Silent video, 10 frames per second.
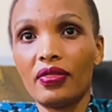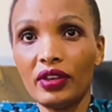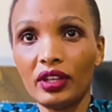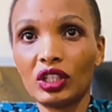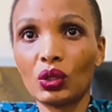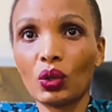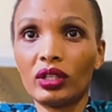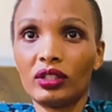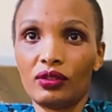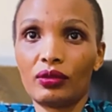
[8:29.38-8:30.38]
this sow
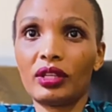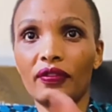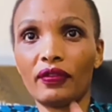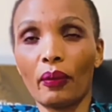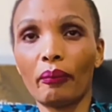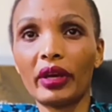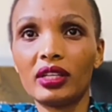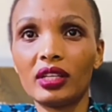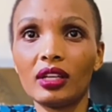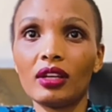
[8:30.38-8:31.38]
is ready for
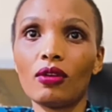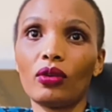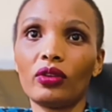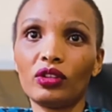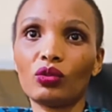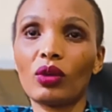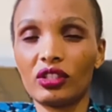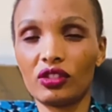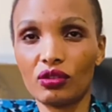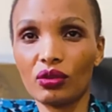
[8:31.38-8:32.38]
mating or this one
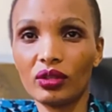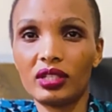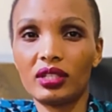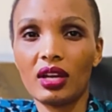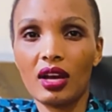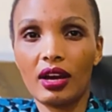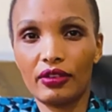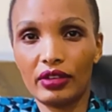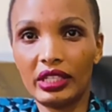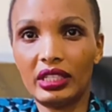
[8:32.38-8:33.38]
is not
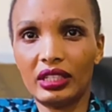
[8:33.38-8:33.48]
ready.